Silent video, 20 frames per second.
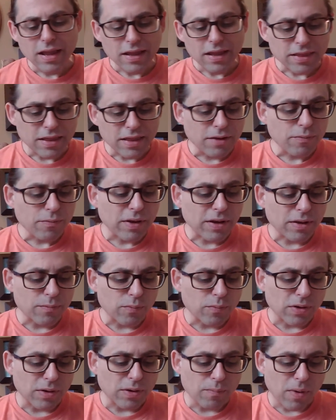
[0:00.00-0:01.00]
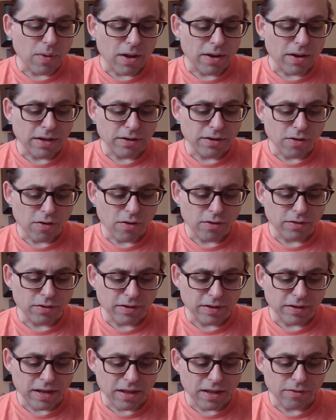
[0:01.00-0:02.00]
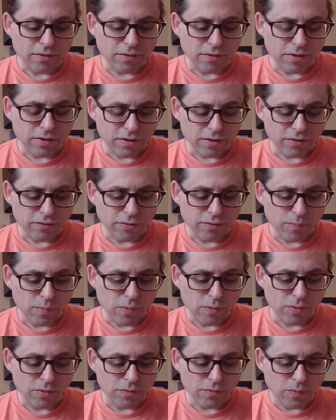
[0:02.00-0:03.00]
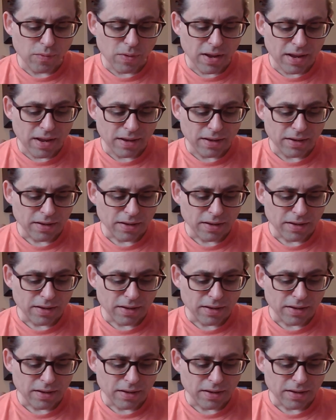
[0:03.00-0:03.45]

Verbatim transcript: Then we can bring body and heart together in a supportive way